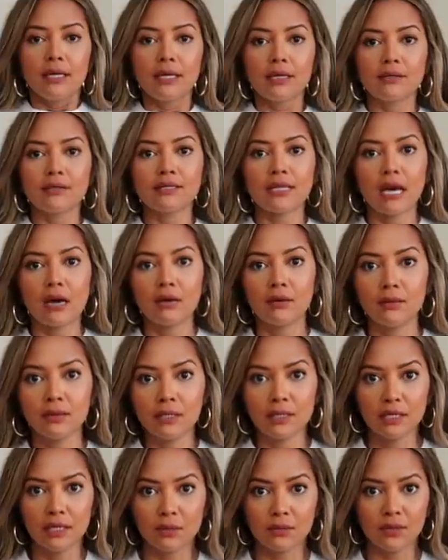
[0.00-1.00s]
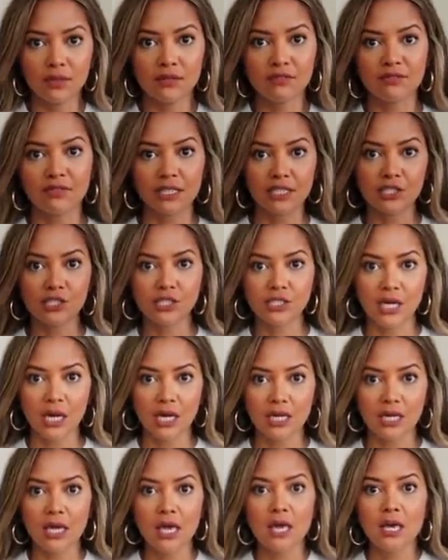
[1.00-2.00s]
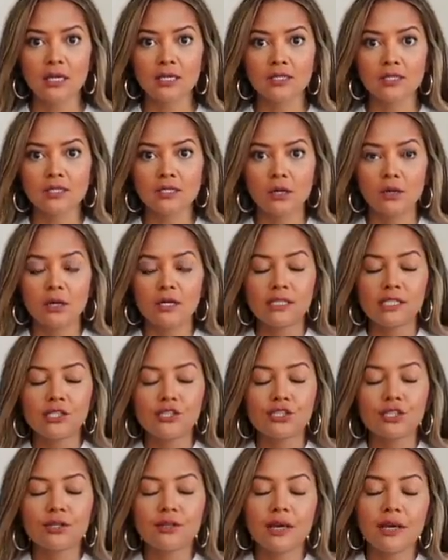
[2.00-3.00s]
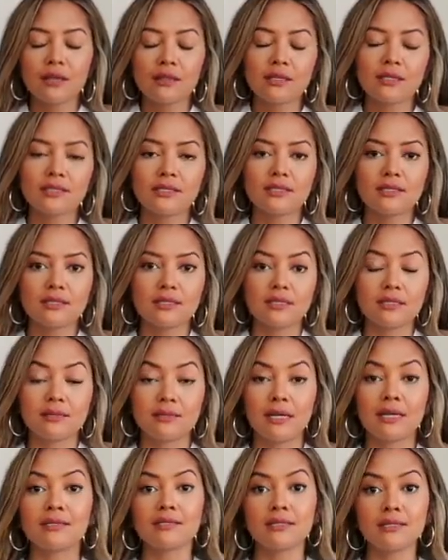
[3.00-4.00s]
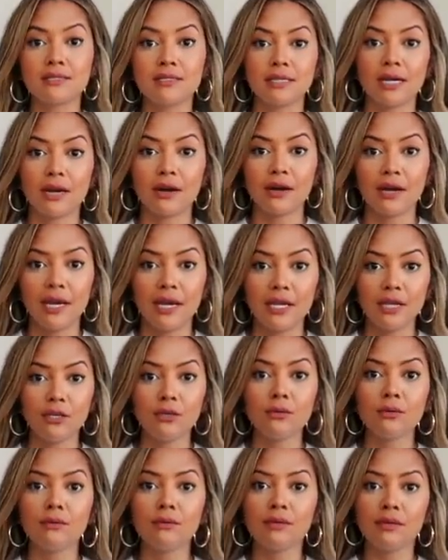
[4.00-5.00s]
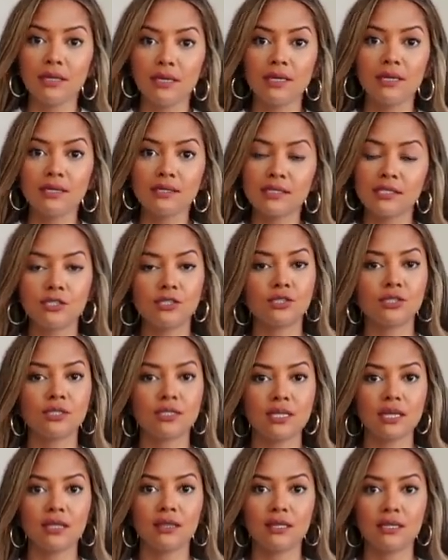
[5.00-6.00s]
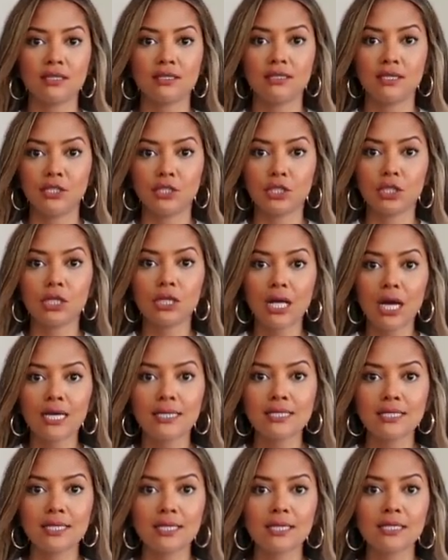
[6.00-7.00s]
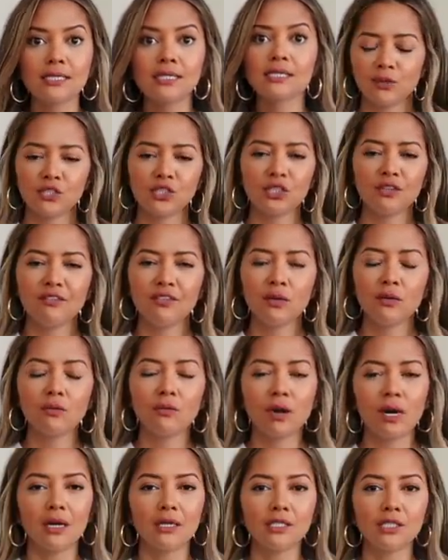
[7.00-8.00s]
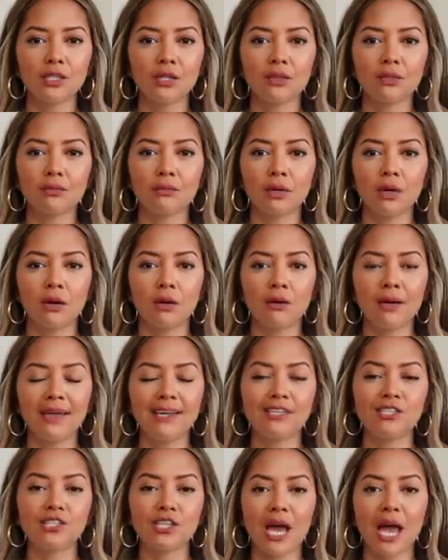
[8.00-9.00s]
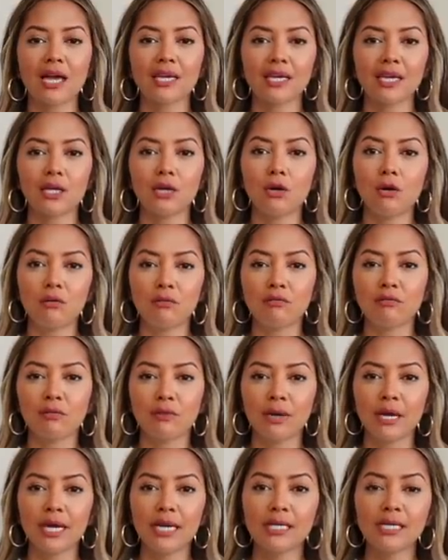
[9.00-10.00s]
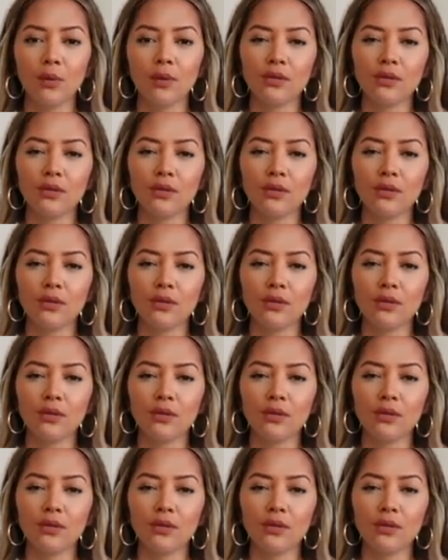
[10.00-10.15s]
Here's how it would look with a French tuck. So a t-shirt like this is necessary. You need t-shirts like this in your closet, especially if you want to throw a jacket over it.